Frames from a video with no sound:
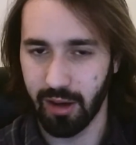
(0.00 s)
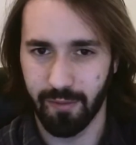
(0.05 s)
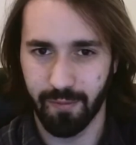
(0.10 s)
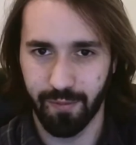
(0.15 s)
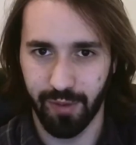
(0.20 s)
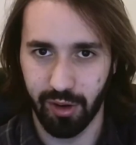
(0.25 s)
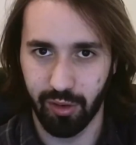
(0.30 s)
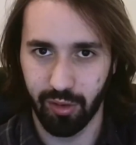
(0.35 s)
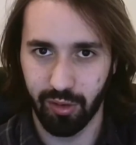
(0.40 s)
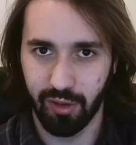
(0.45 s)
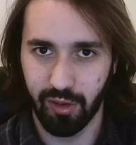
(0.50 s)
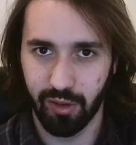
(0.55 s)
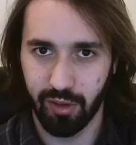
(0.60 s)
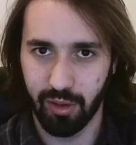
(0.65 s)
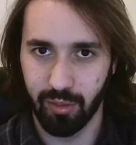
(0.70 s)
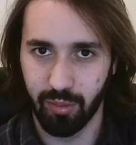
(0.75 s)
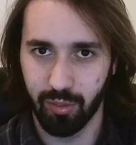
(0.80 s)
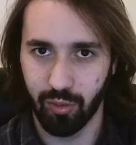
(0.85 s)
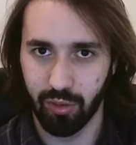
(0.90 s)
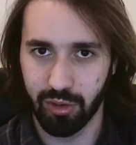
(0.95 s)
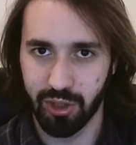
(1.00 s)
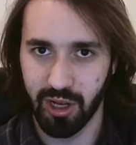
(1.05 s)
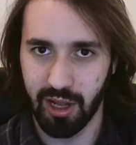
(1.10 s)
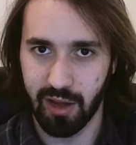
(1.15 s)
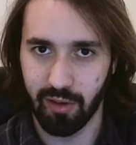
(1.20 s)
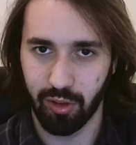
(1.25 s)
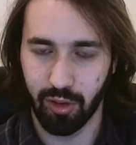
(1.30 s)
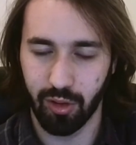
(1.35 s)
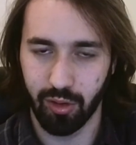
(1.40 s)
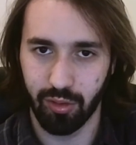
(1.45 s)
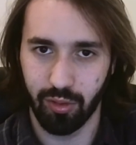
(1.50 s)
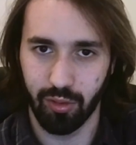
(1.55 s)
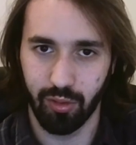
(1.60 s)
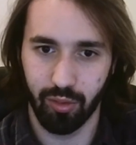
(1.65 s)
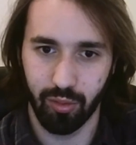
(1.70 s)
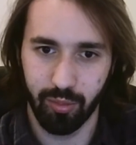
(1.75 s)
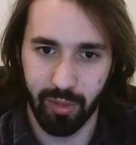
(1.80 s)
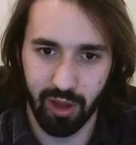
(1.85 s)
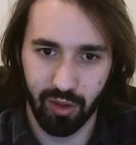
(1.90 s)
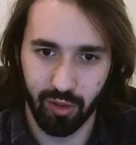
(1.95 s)
funnel system, which allows you
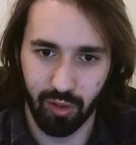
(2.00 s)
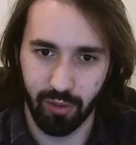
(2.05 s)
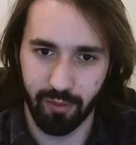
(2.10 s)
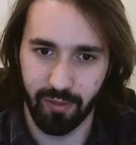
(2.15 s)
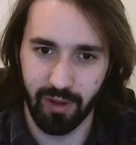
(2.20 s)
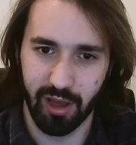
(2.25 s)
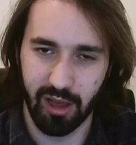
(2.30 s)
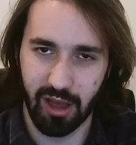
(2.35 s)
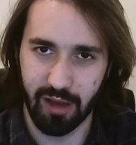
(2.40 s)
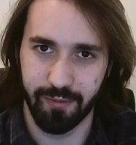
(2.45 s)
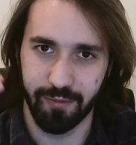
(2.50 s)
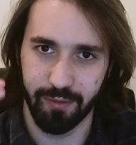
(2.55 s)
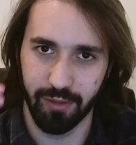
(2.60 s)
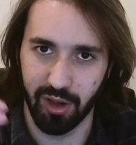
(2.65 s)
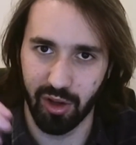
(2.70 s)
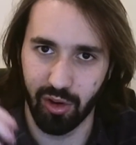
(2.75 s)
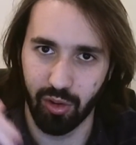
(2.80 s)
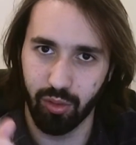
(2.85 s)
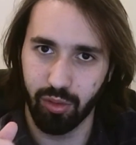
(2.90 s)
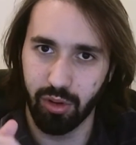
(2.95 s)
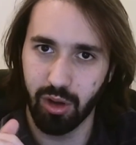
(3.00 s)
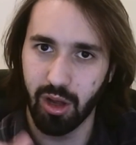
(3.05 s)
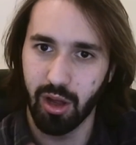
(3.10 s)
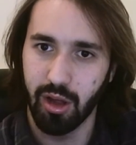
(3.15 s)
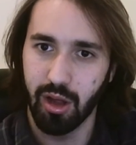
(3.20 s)
to make sort of like a flow